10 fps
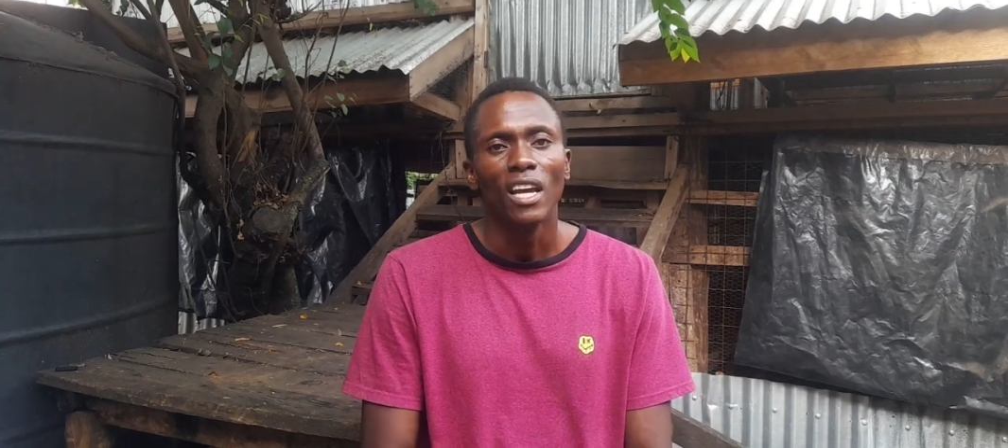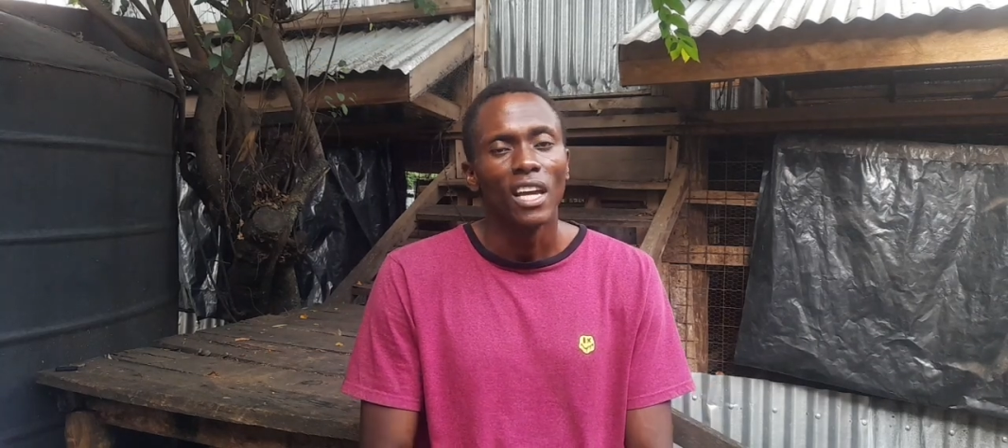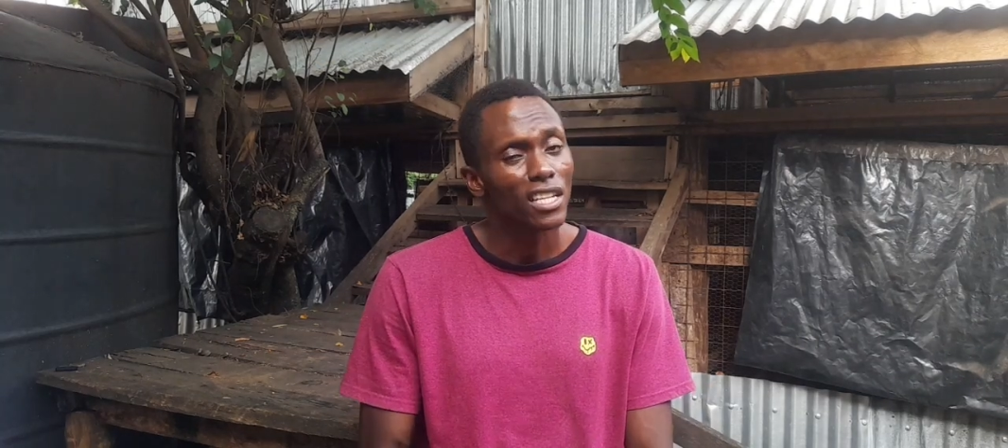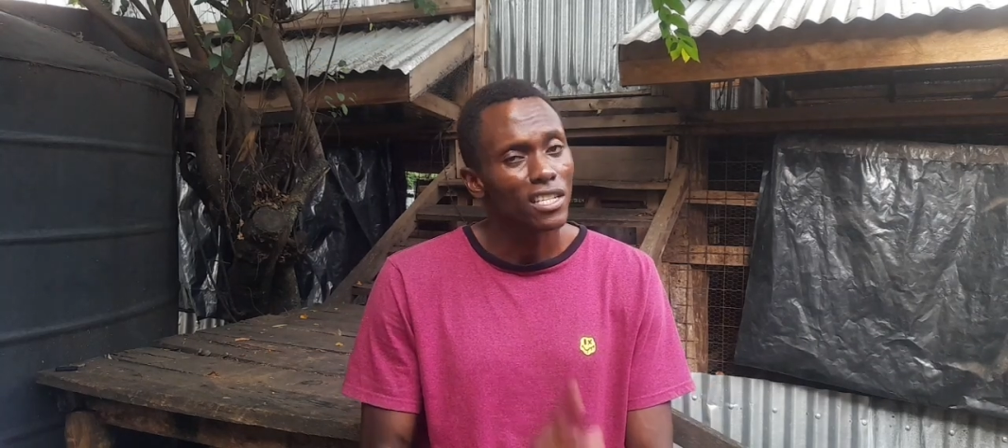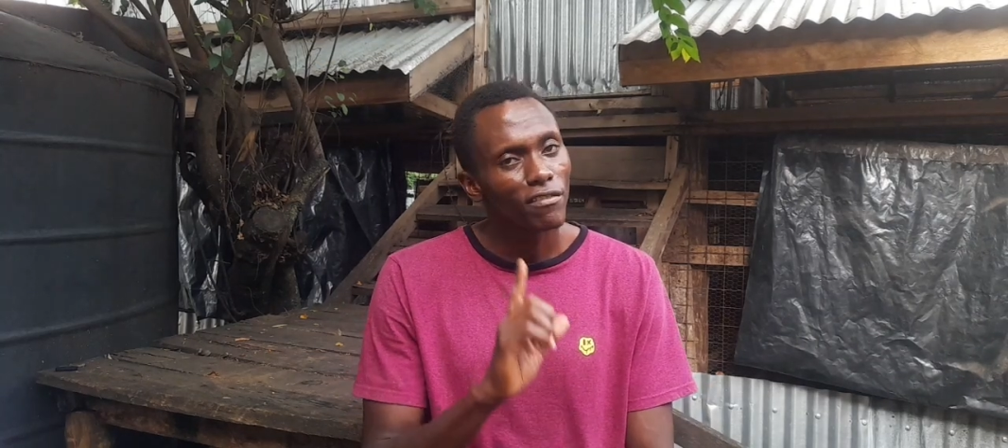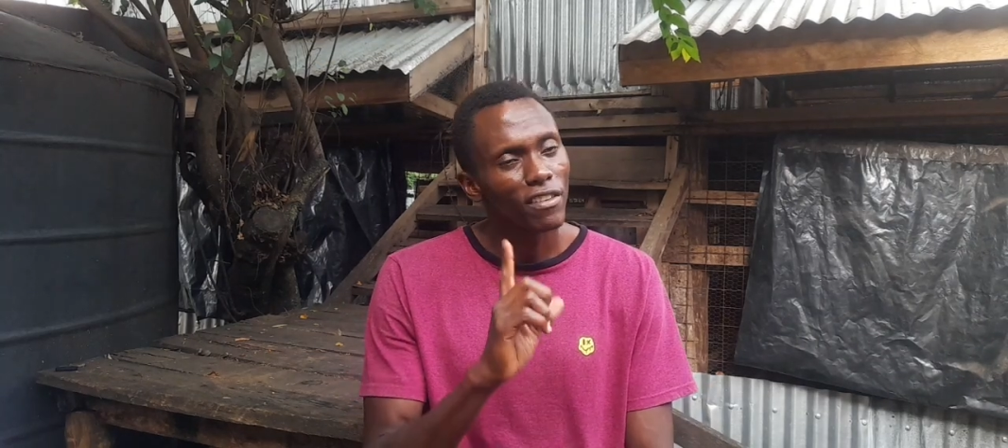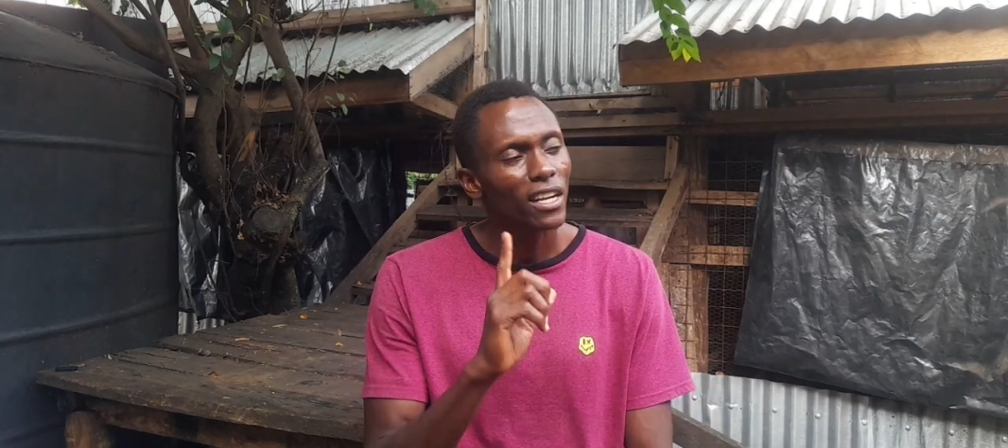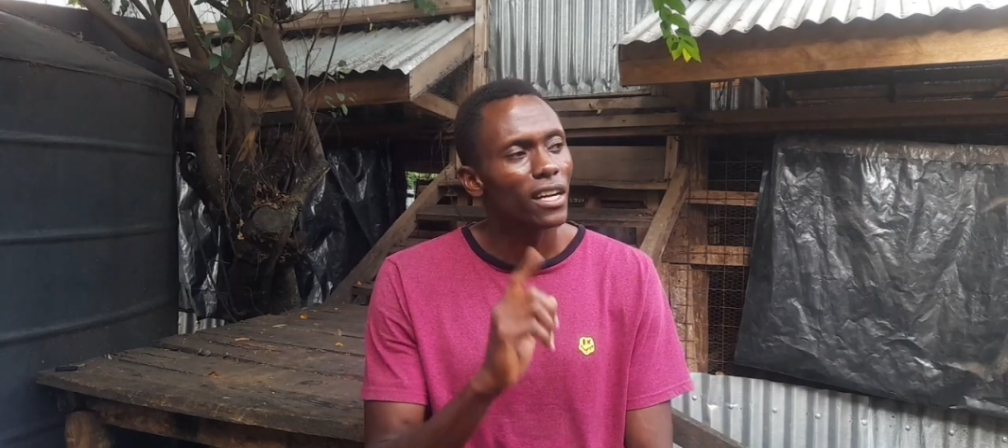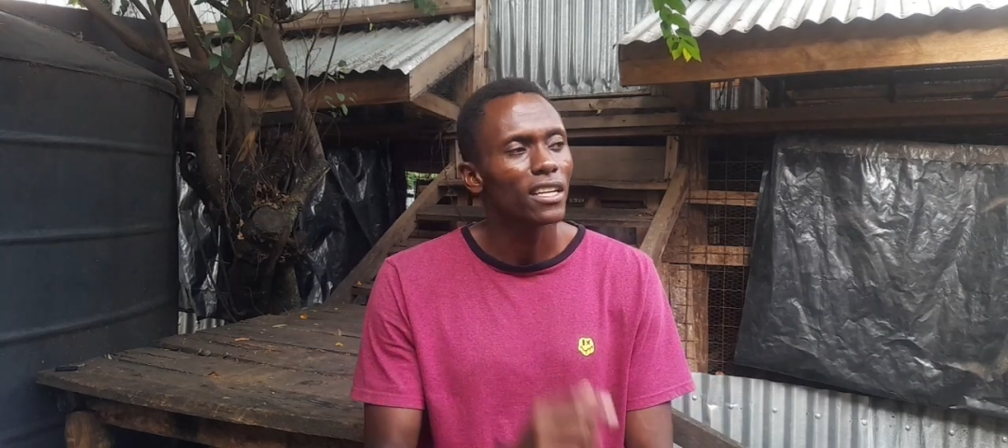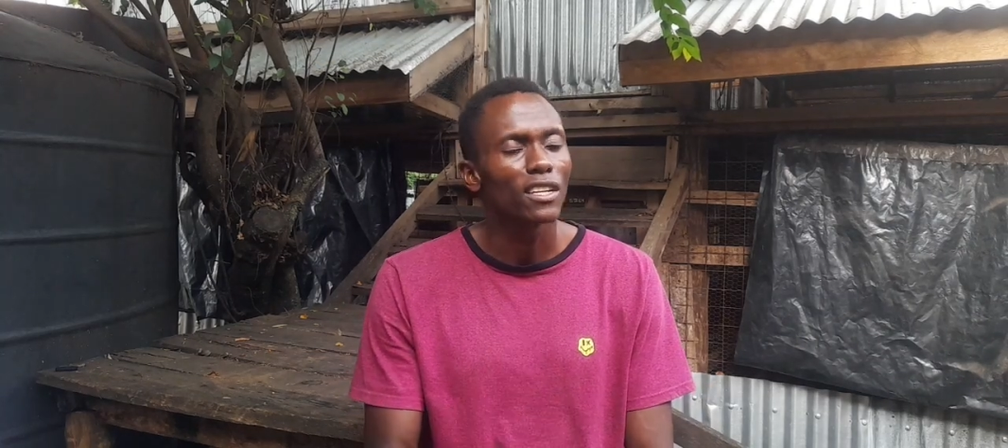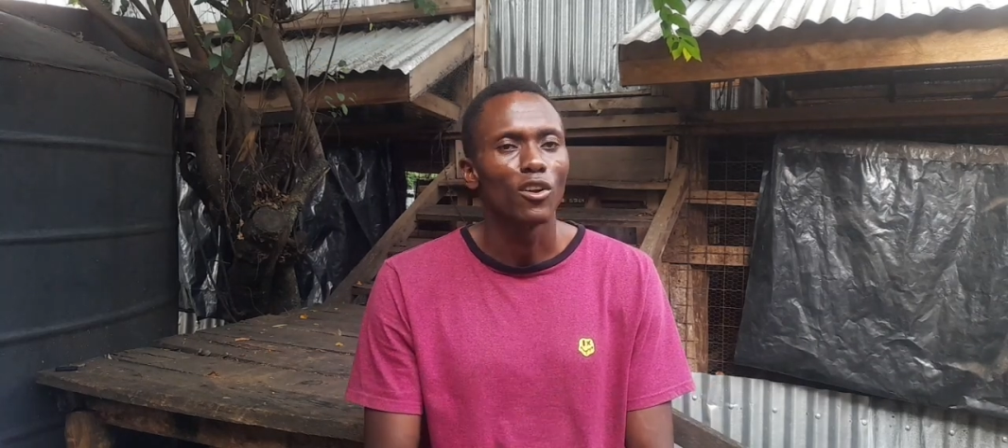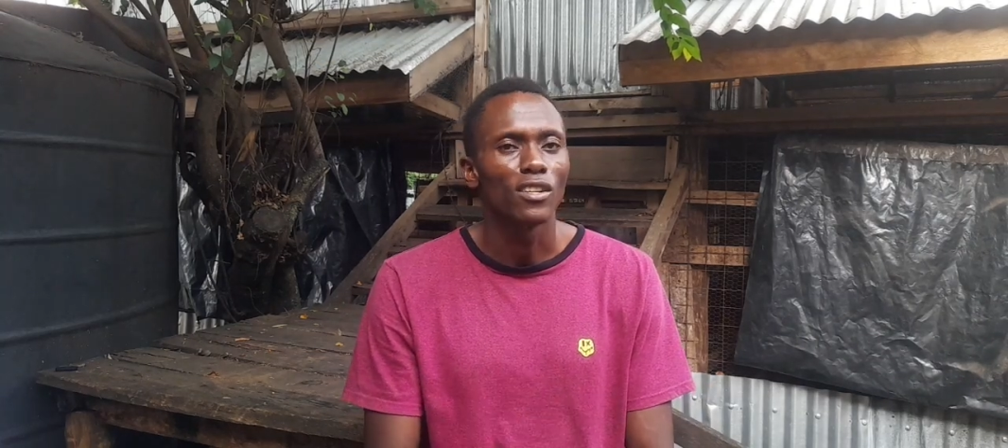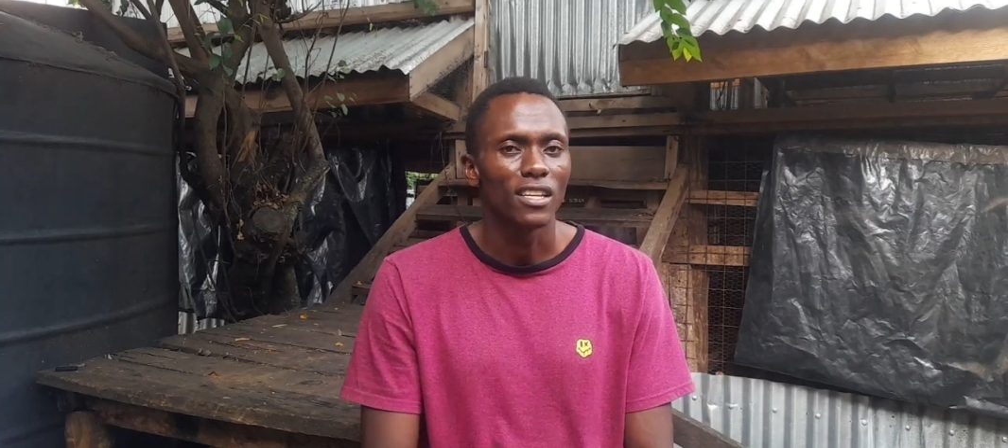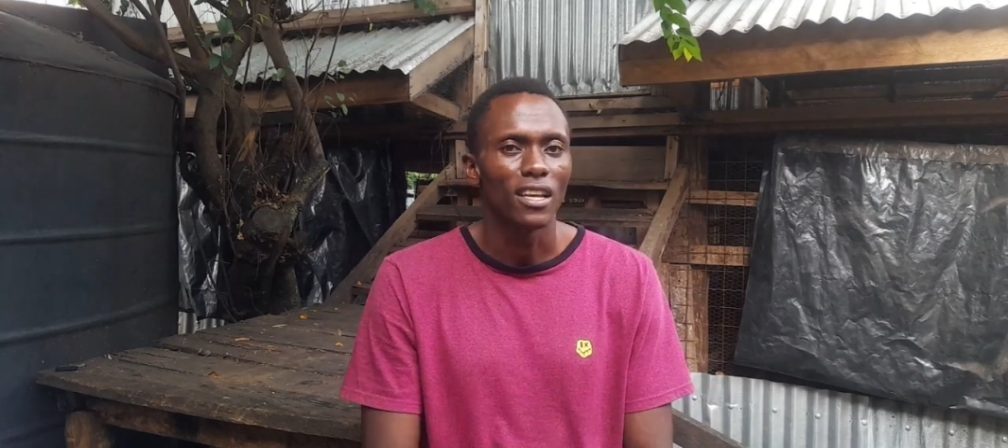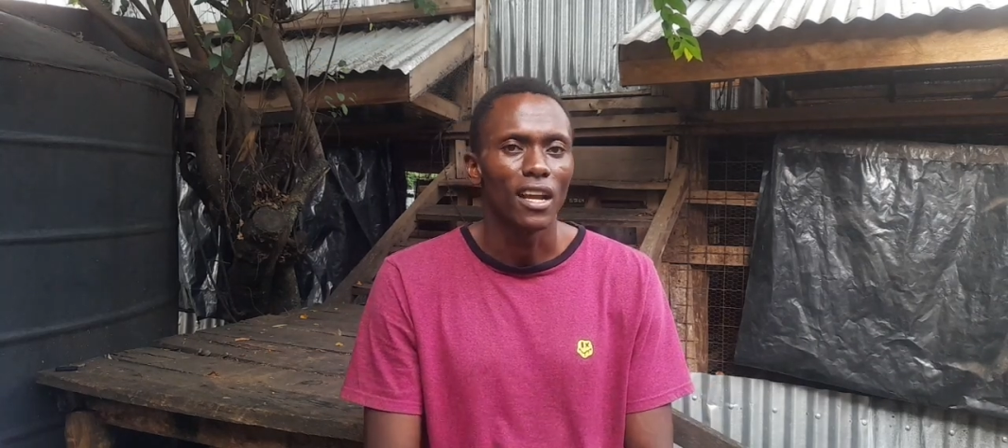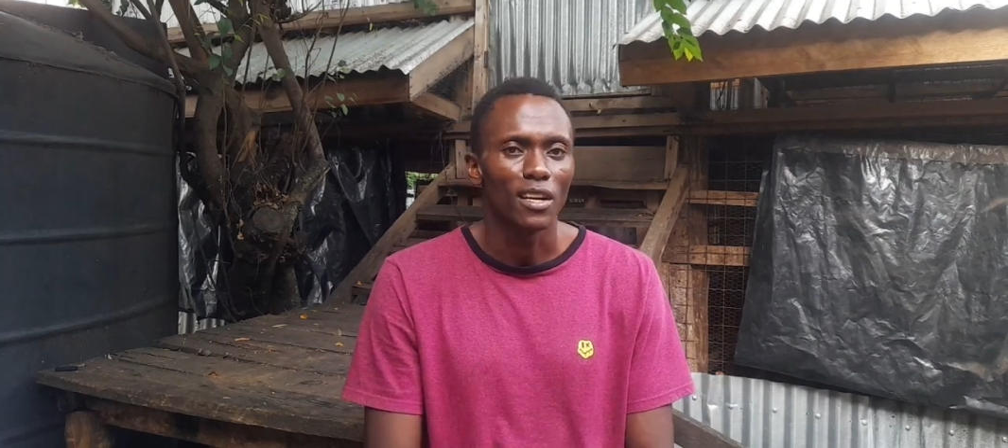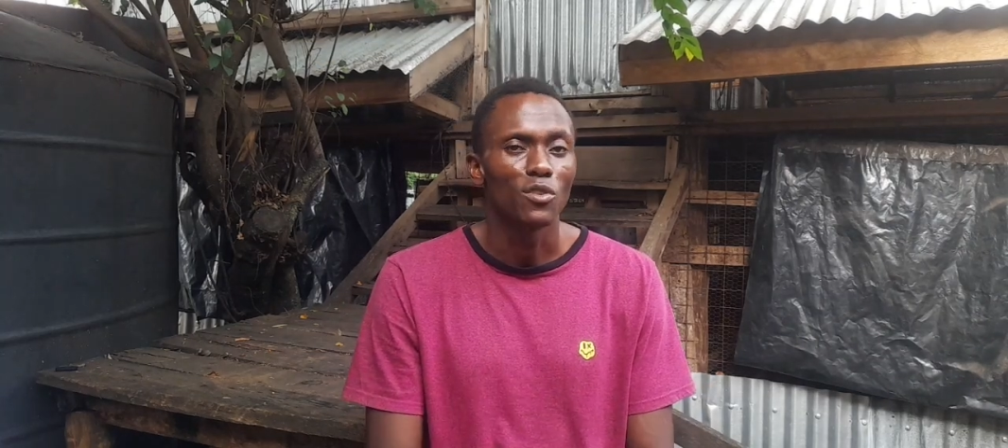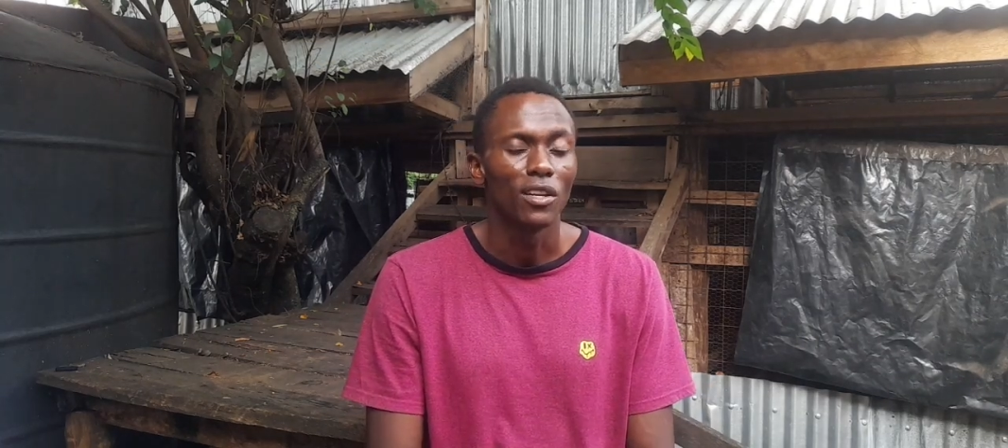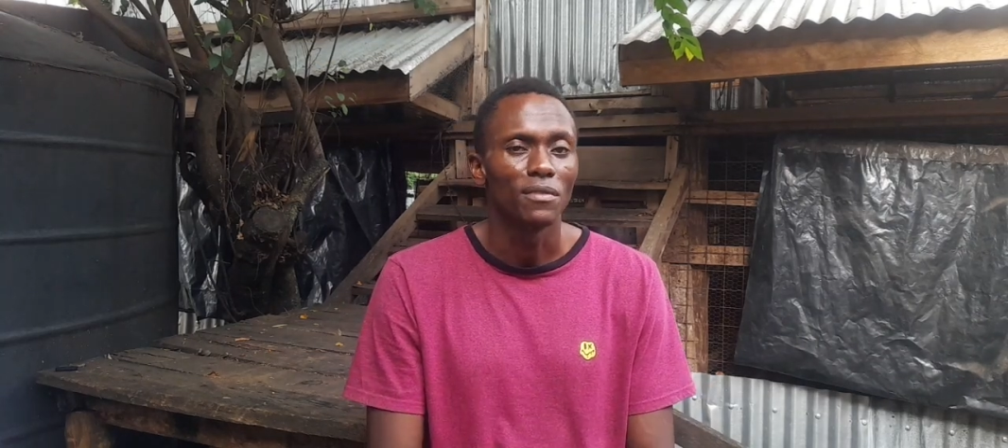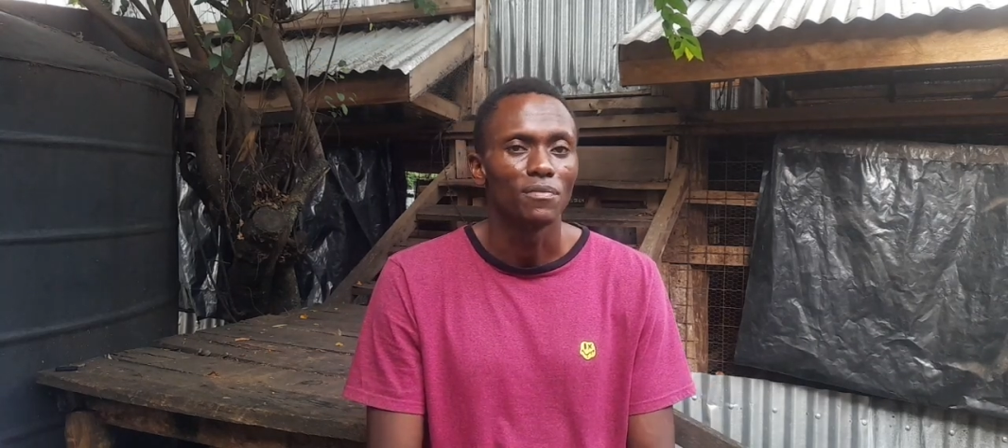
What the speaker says: It is a very critical skill actually.